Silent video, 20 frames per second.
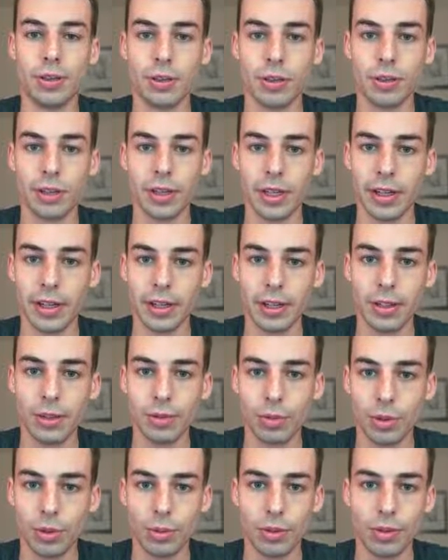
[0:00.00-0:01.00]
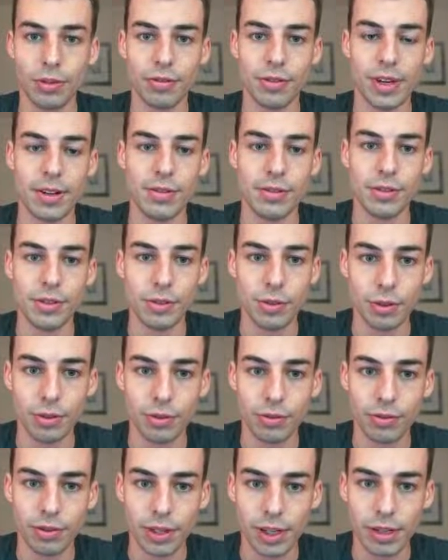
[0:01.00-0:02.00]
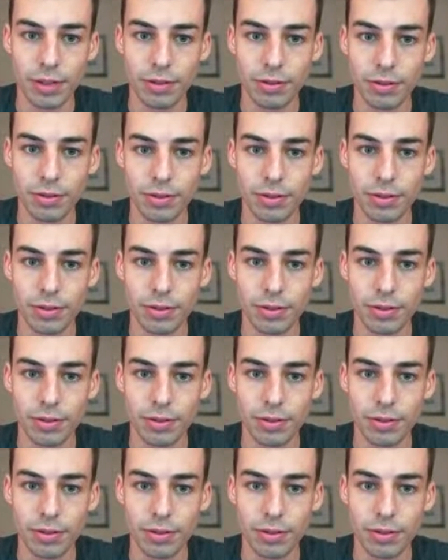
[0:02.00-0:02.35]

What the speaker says: Okay, what about 505?